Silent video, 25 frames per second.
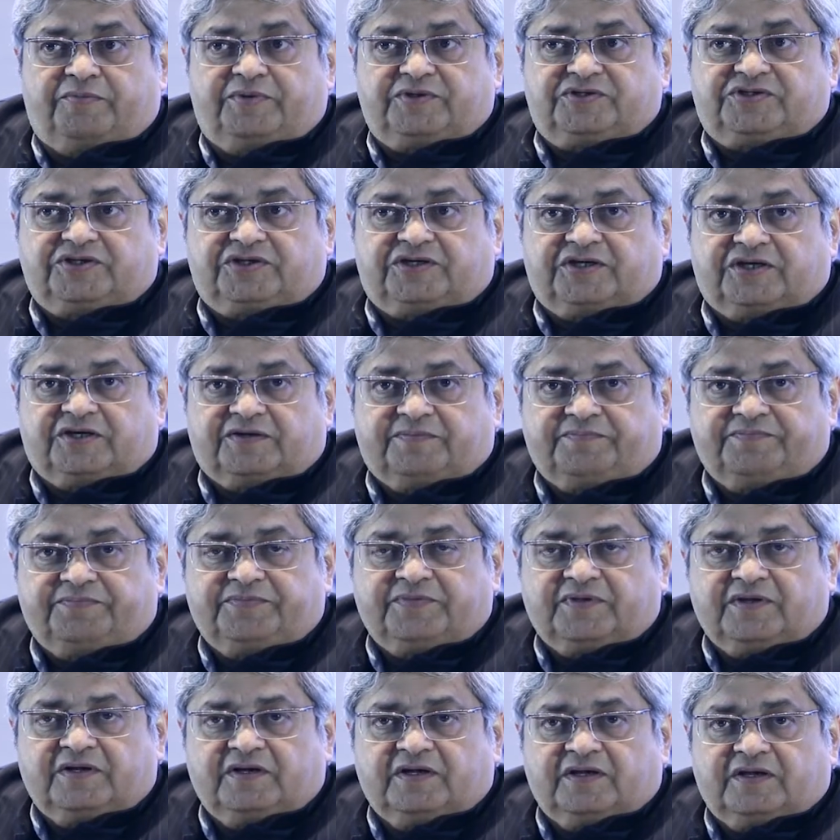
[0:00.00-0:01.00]
obesity.
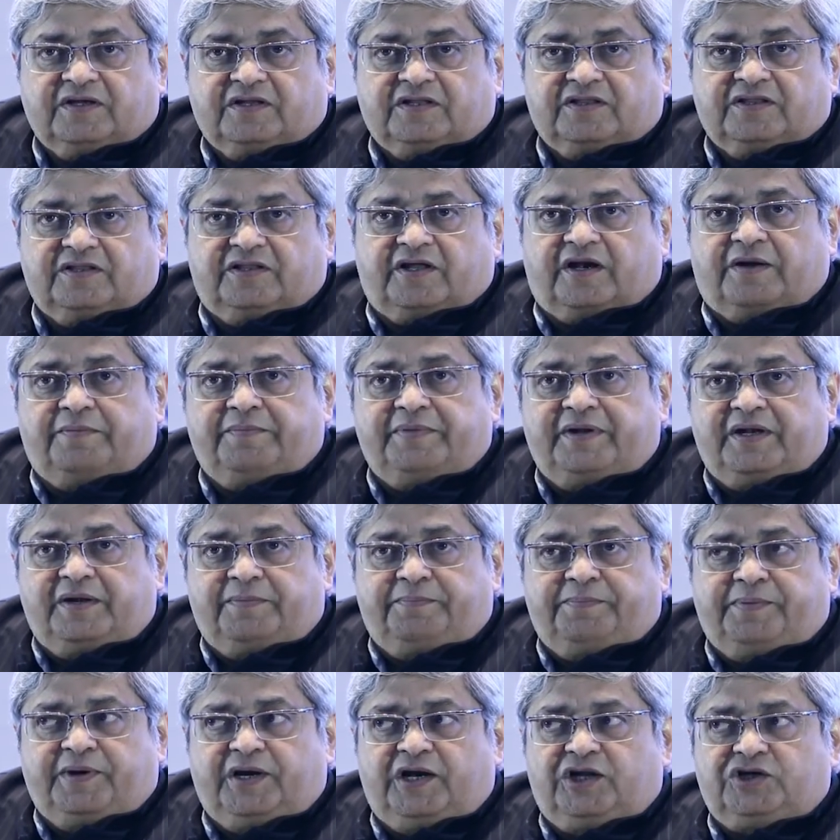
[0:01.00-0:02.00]
There are many
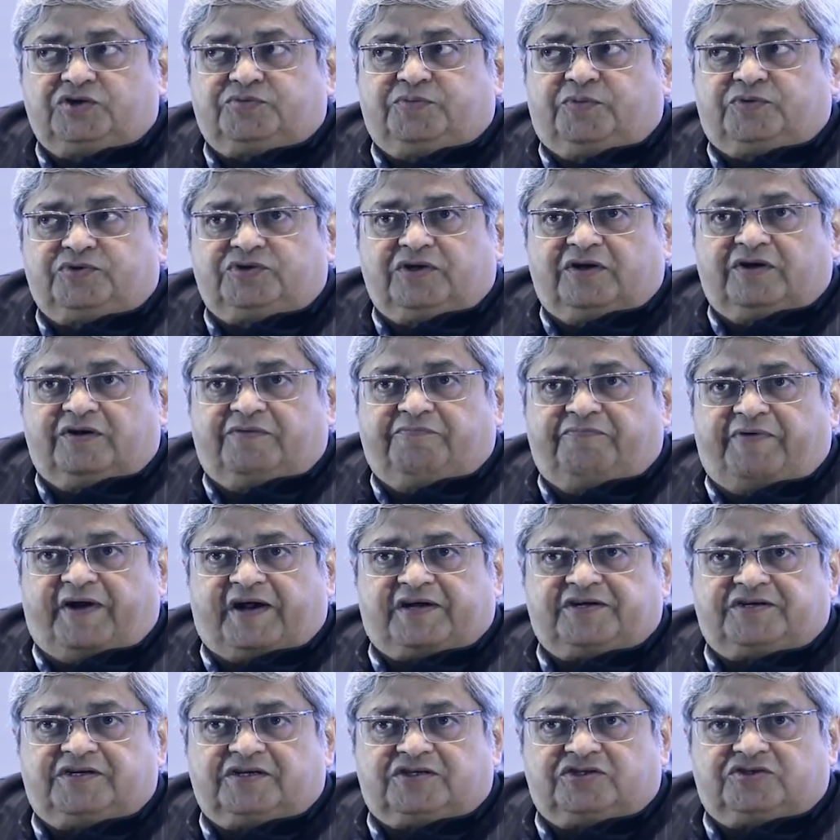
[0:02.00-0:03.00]
predisposing
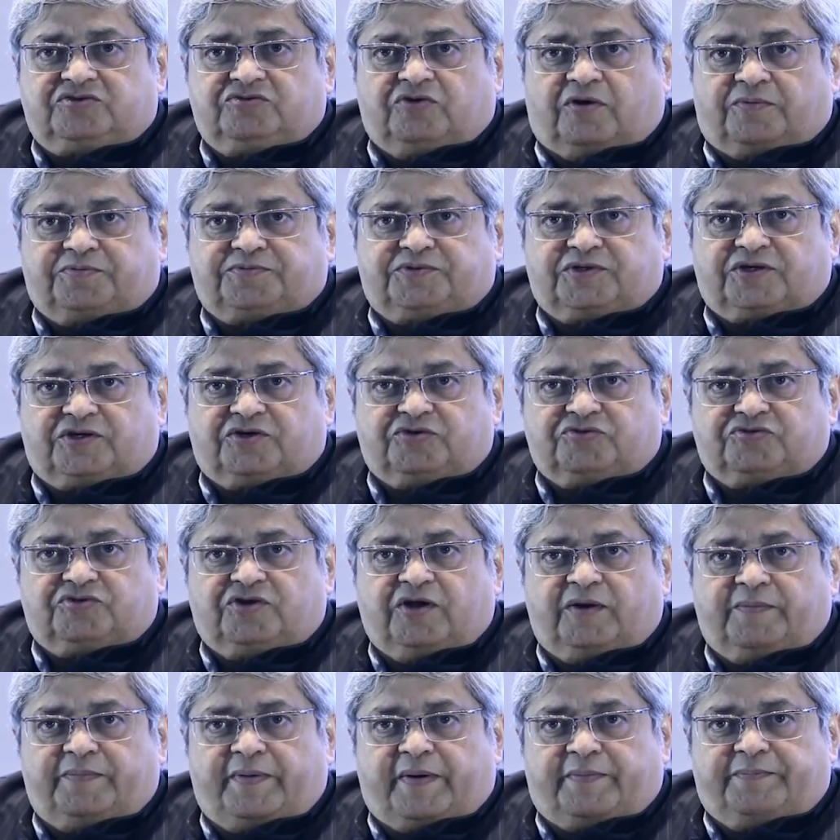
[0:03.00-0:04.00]
factors to obstructive
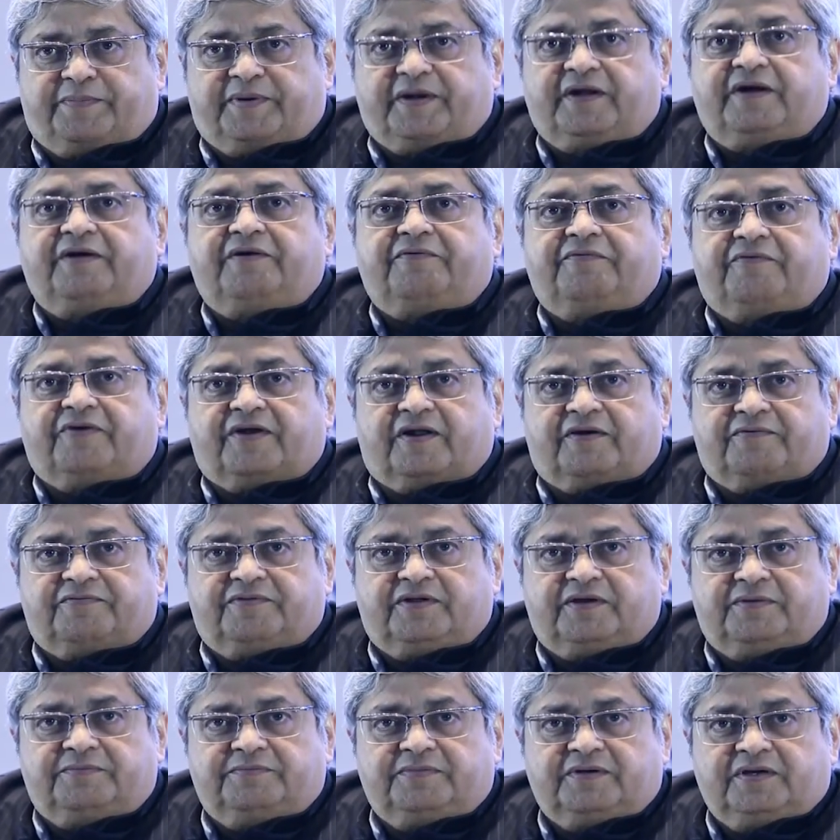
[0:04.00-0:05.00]
sleep apnea. One of
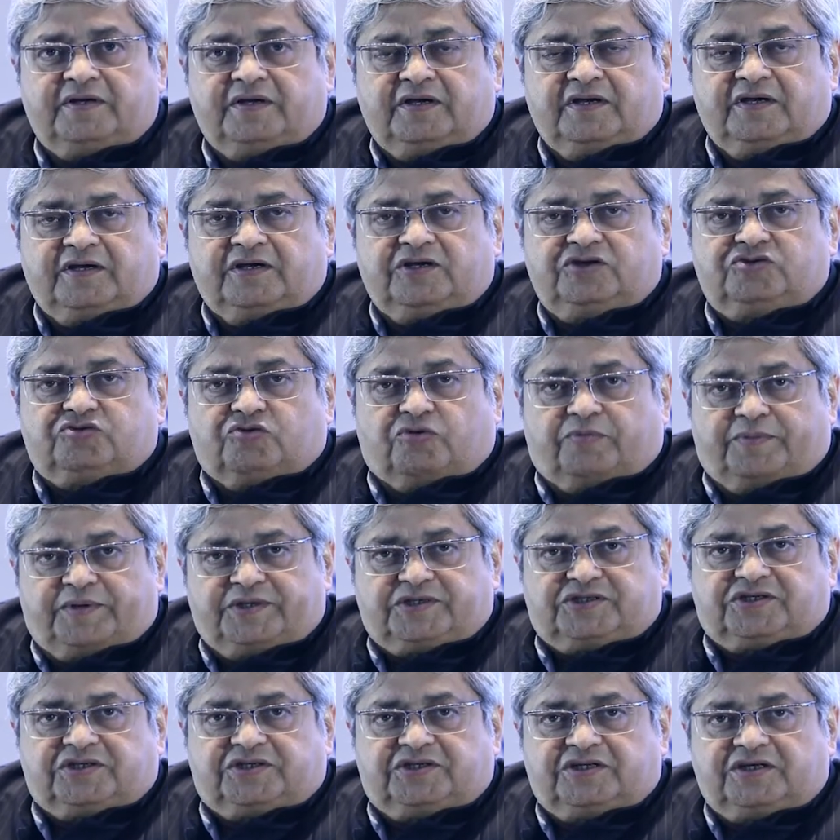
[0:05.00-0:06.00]
them is
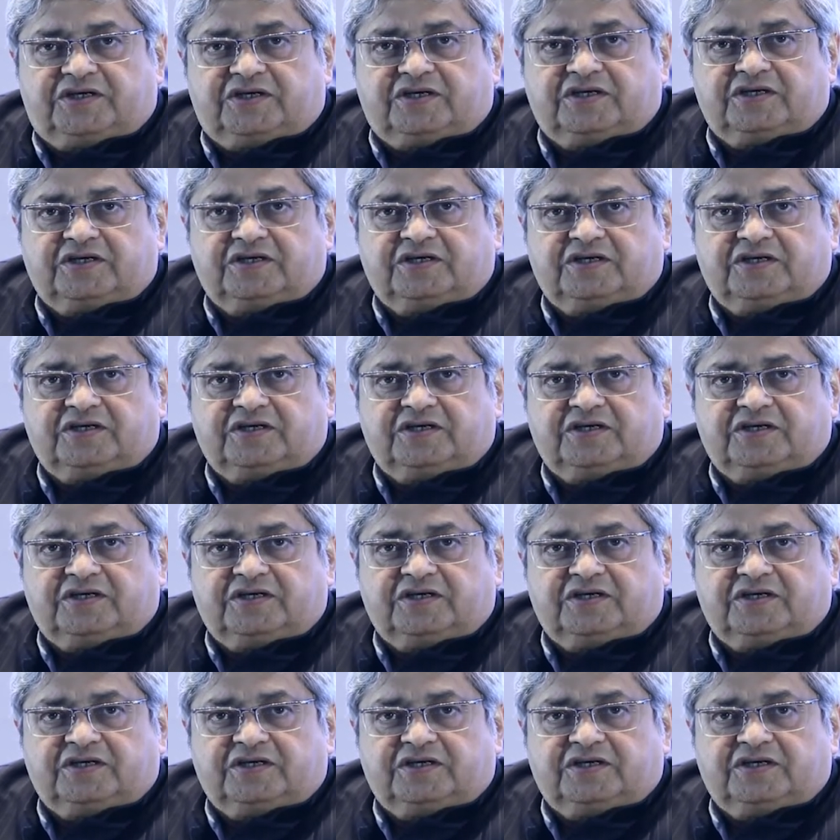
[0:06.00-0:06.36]
obesity.